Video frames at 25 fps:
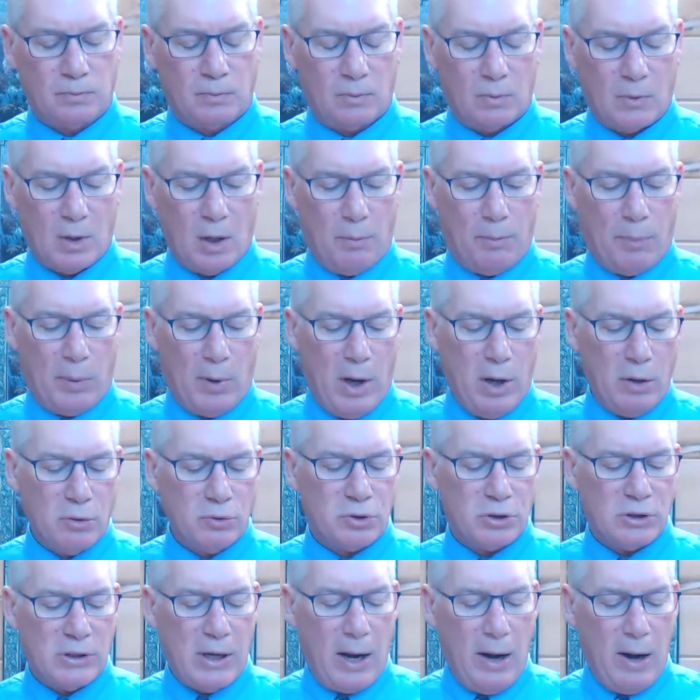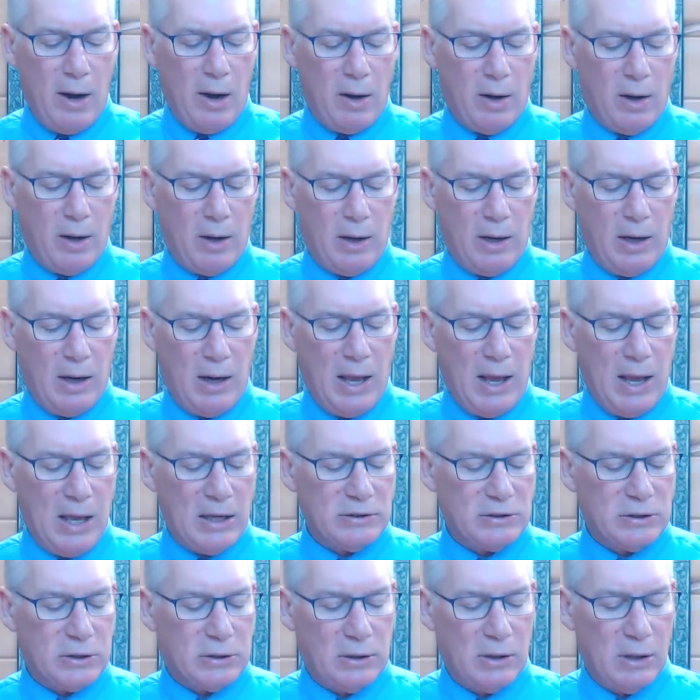approached Aaron and
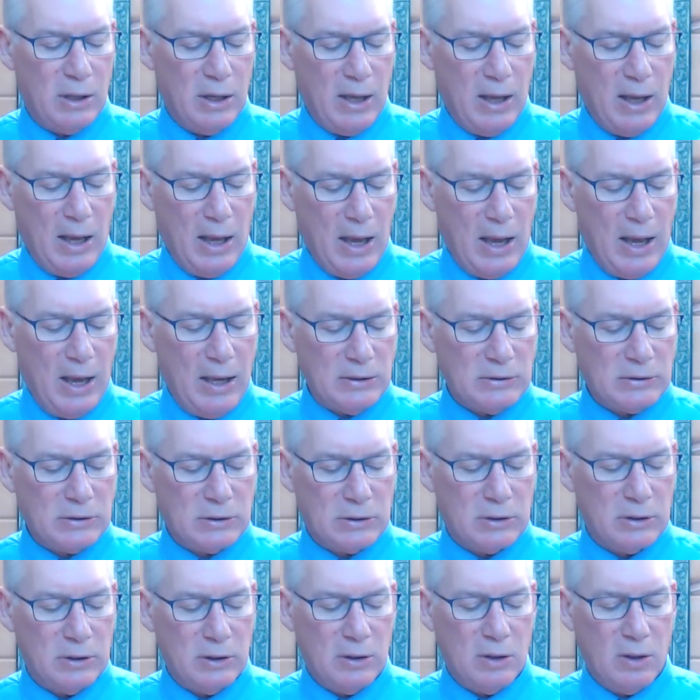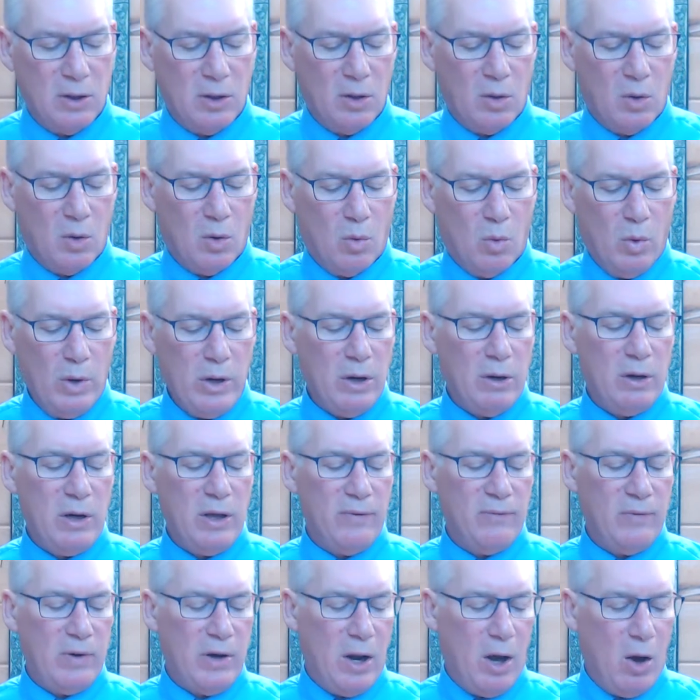asked, asked, We don't
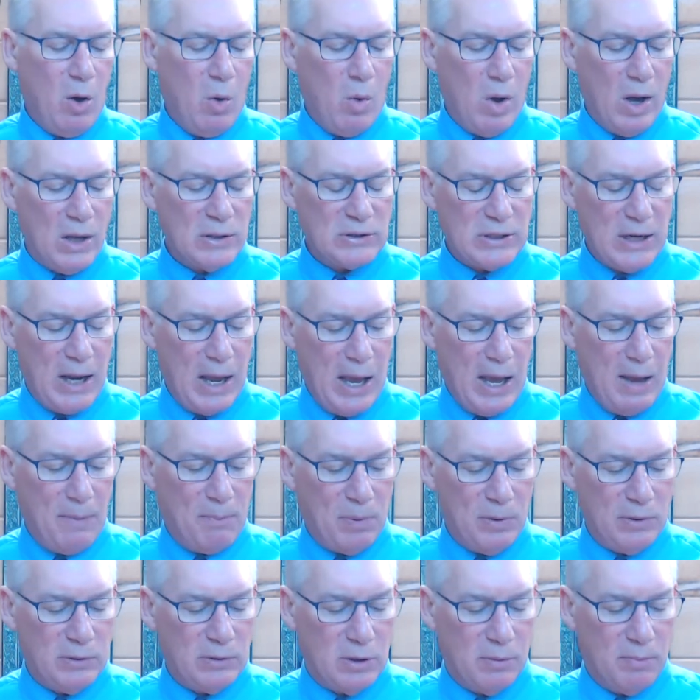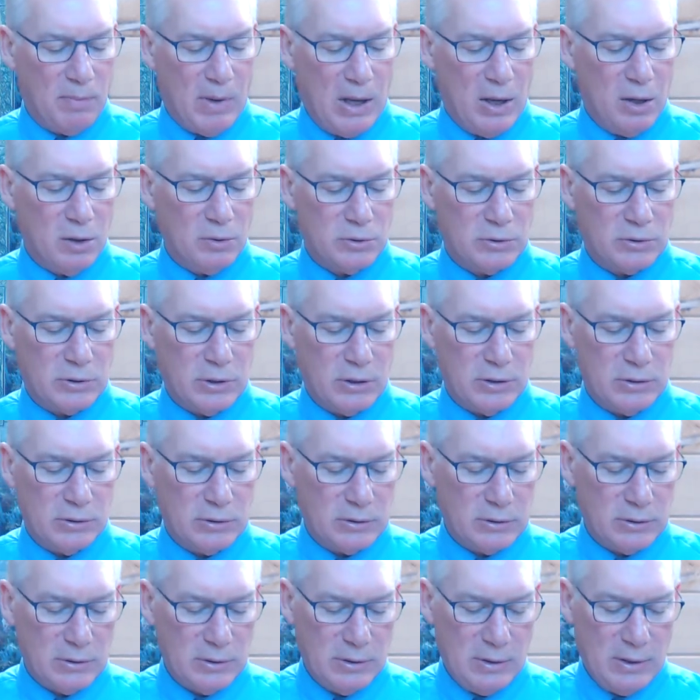even know what's happened to Moses.
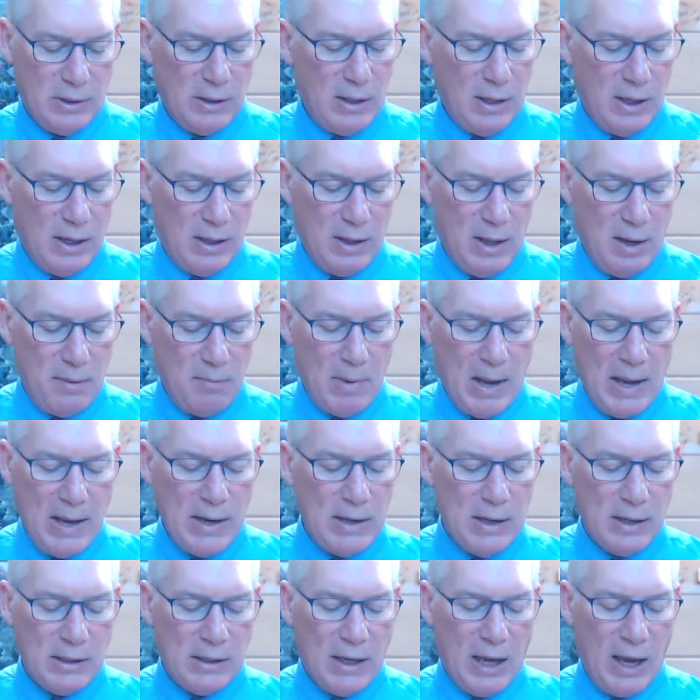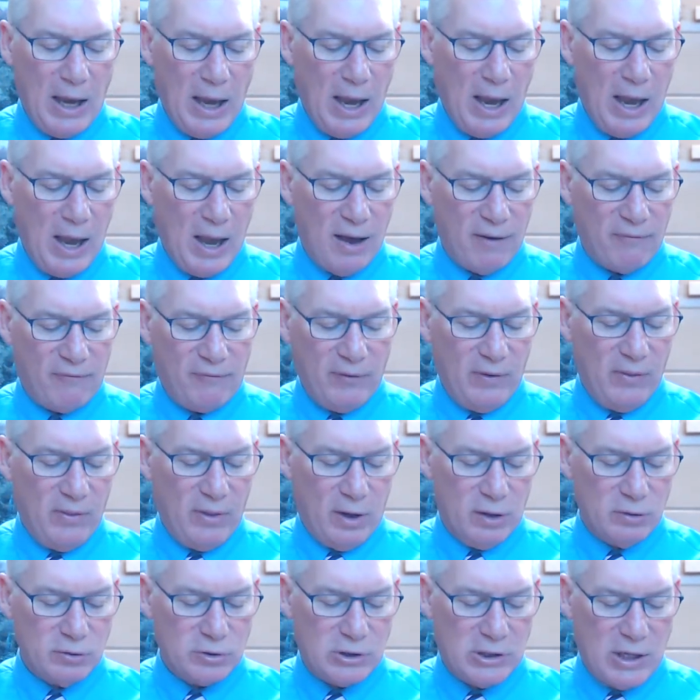And they made a calf in
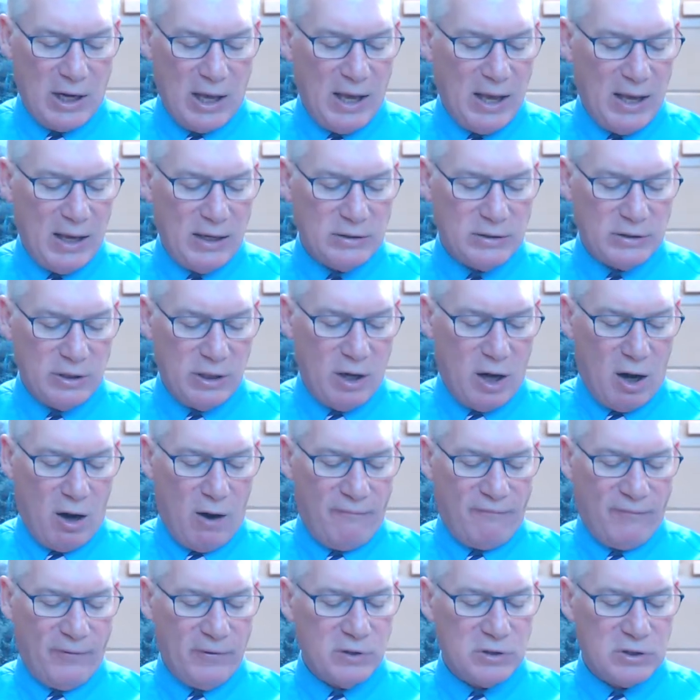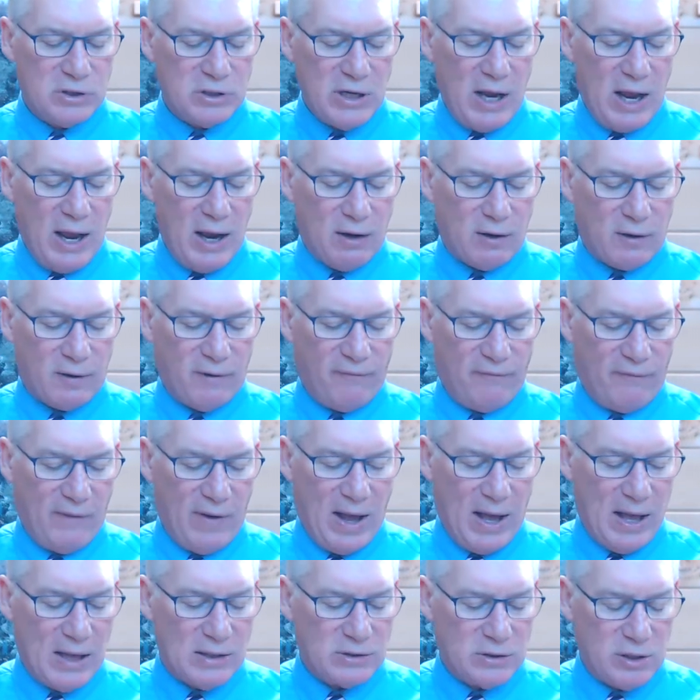those days, and offered
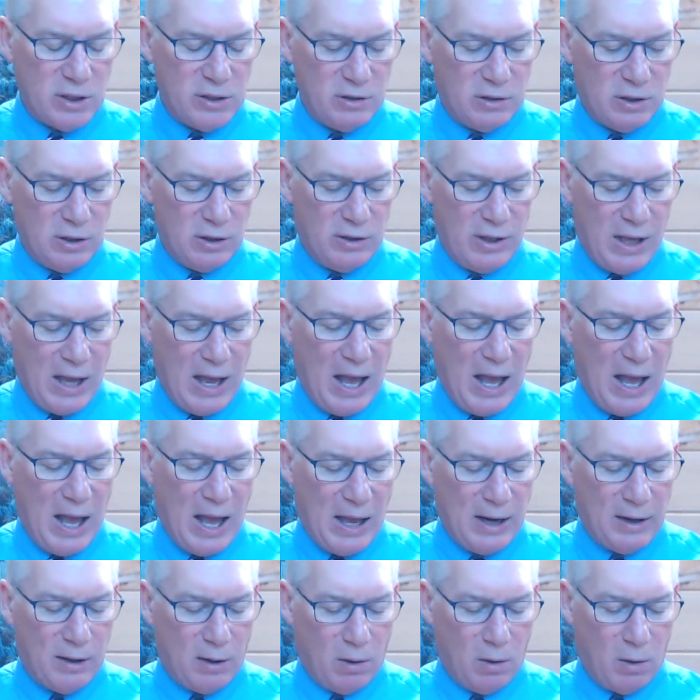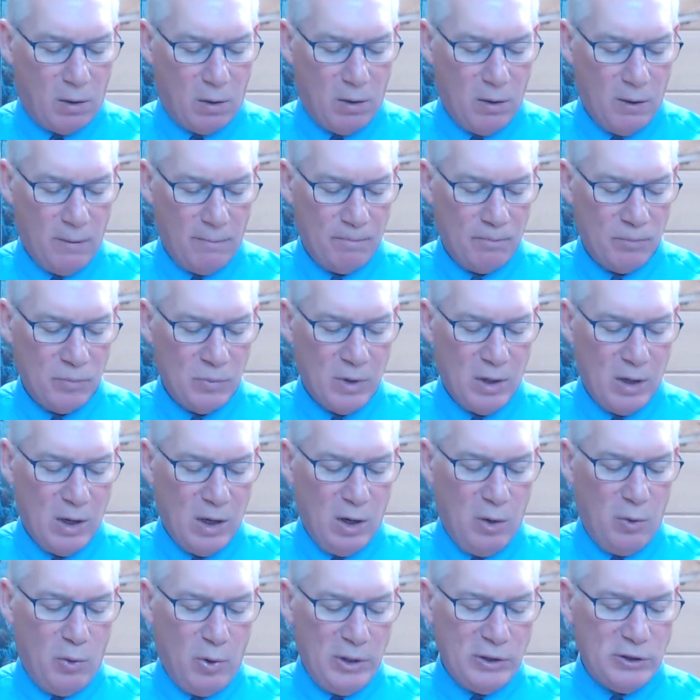sacrifice unto the idol,
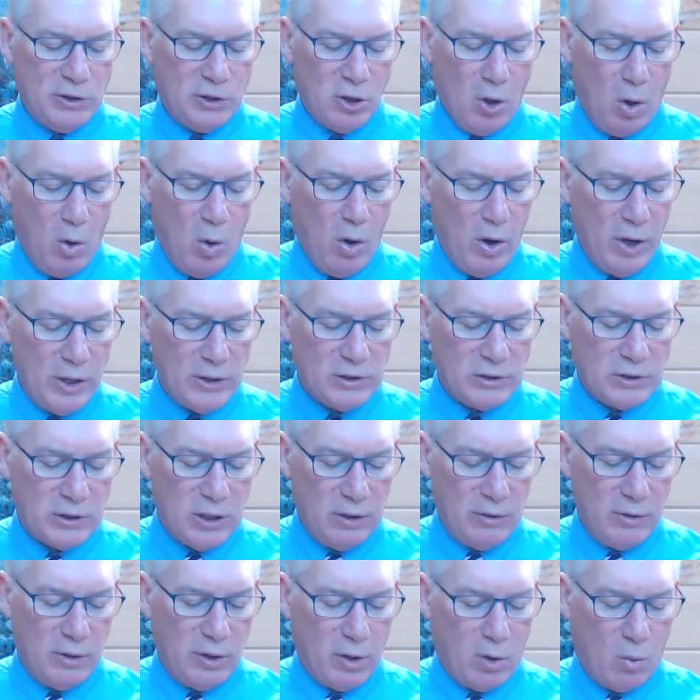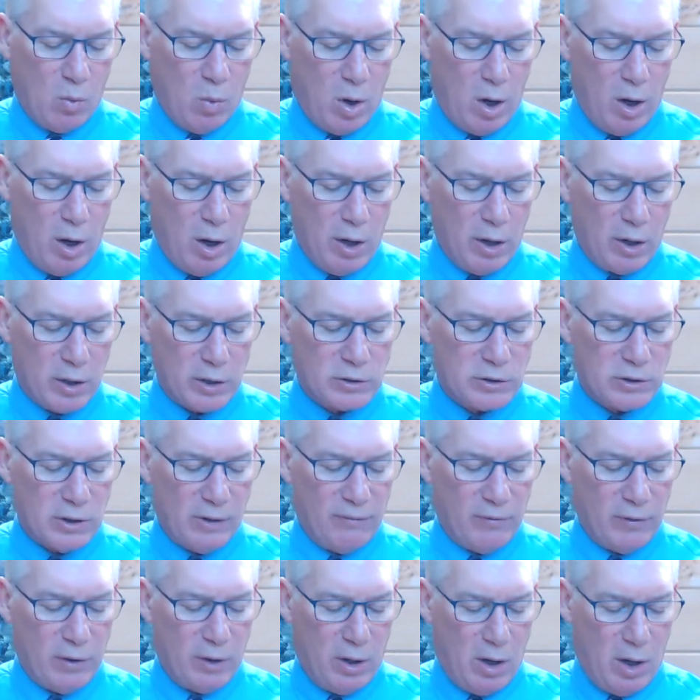and rejoiced in their works
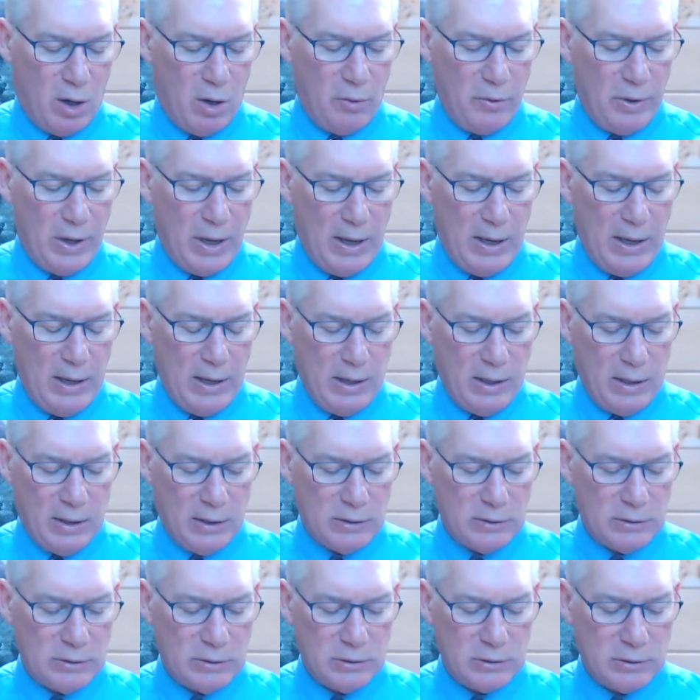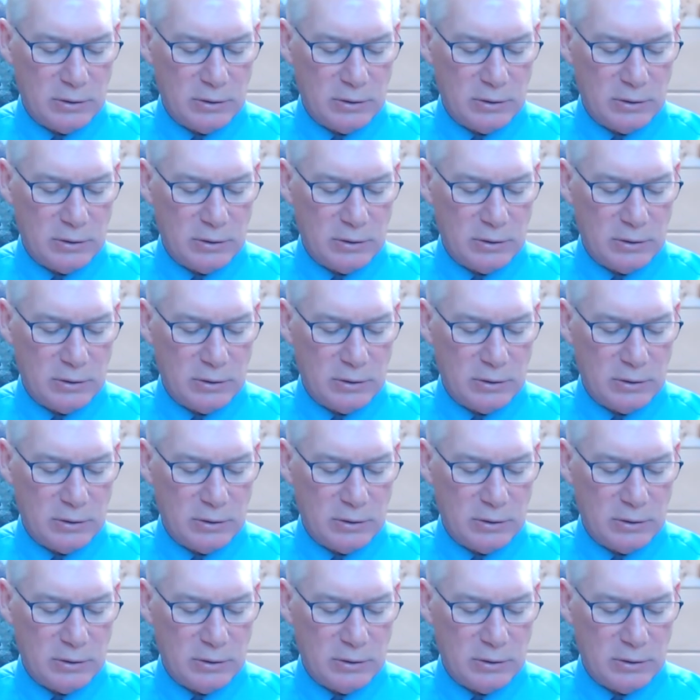of their own hands.